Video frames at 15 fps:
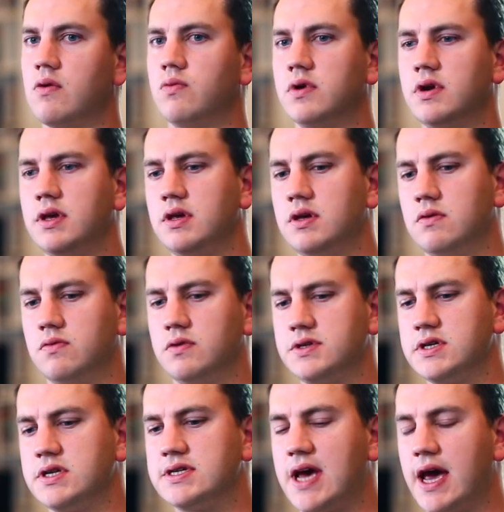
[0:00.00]

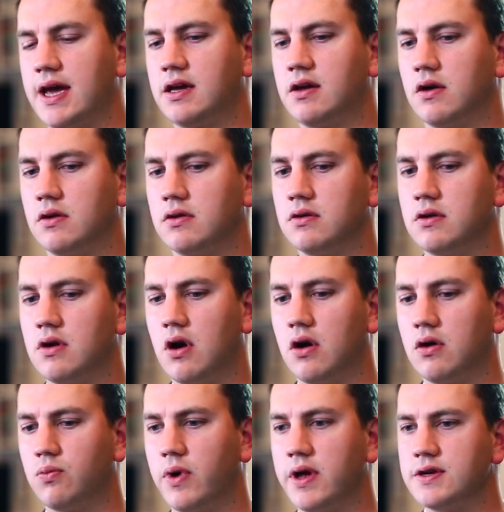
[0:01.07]
What's your take on
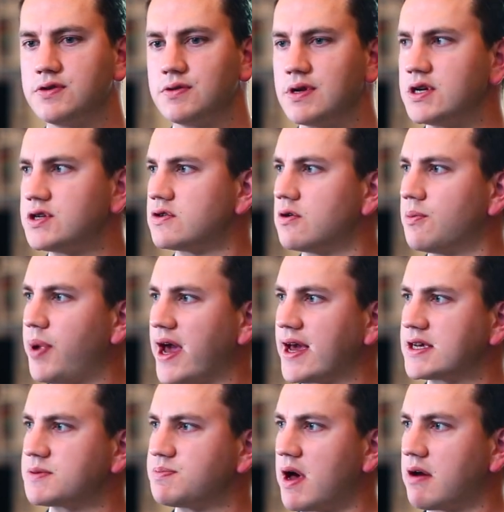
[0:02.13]
when traditional
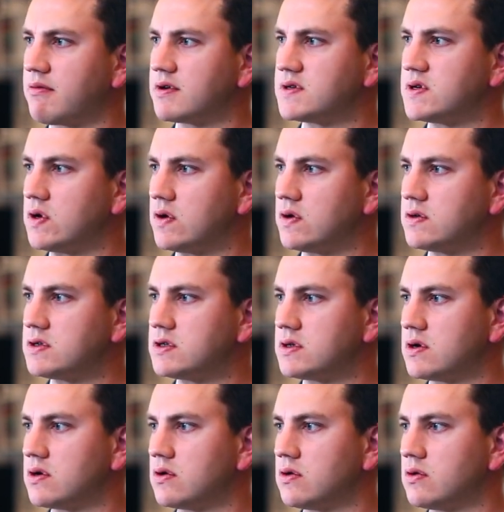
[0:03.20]
banks may return
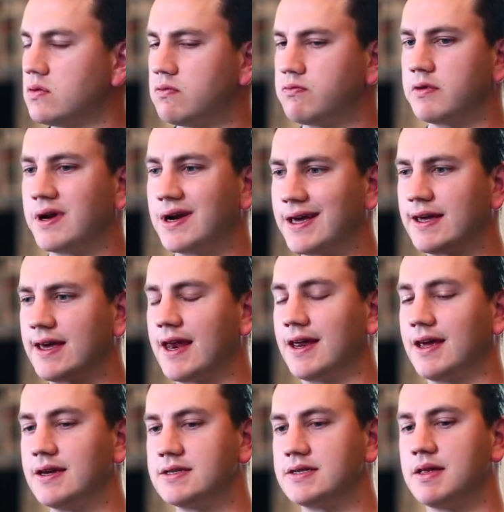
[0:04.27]
to really
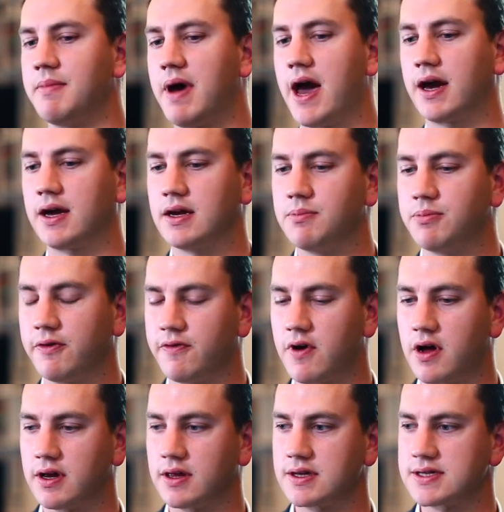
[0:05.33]
getting into the market and
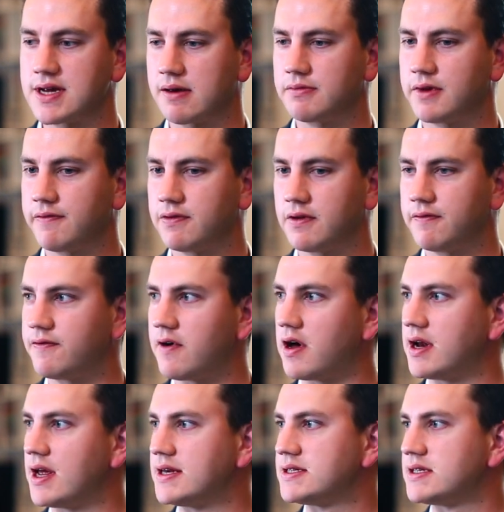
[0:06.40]
providing the same level of
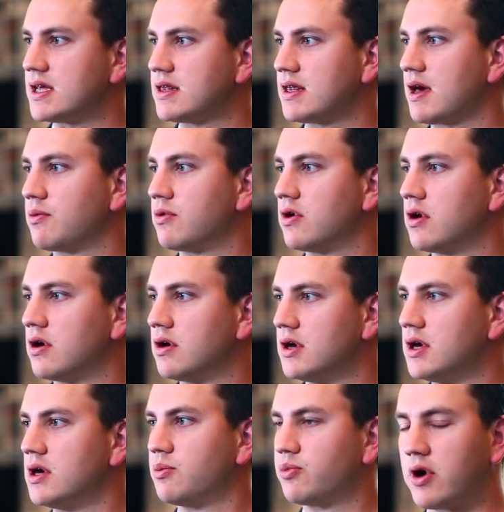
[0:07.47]
finance that they were
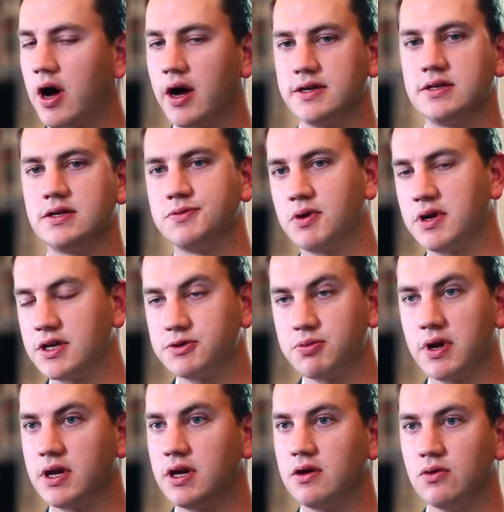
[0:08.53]
prior to
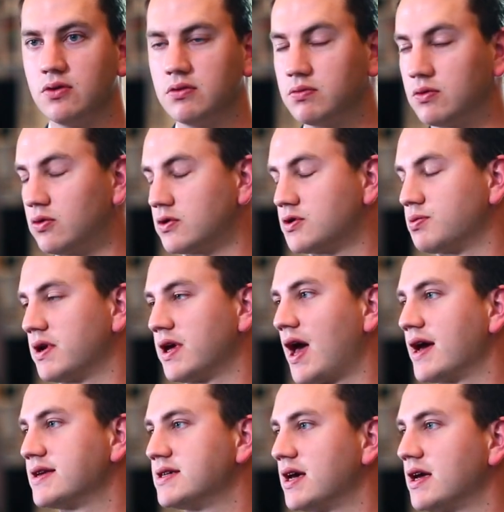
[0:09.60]
2020 or
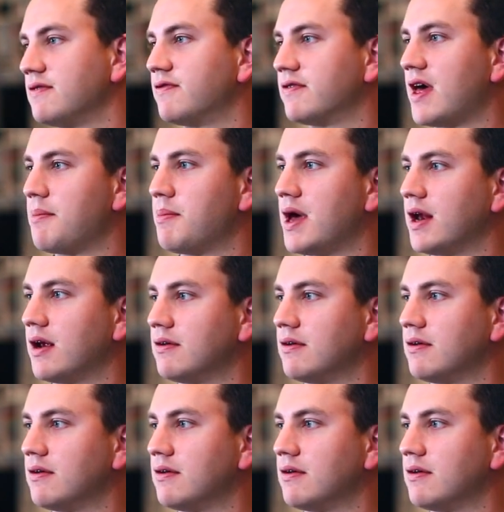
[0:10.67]
2018 for that matter?